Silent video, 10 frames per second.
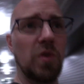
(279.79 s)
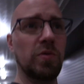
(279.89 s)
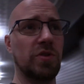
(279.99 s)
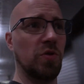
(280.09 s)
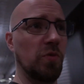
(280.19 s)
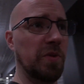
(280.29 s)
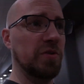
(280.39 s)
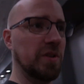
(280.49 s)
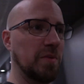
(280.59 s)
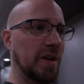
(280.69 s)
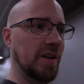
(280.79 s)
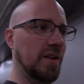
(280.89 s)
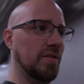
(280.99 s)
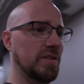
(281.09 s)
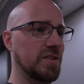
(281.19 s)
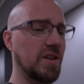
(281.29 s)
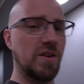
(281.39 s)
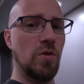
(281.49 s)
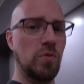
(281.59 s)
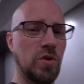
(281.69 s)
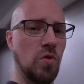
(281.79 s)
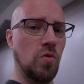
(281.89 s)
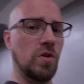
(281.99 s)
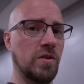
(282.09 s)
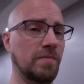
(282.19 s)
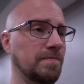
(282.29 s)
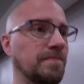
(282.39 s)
old school music playing here. This is like old Korn.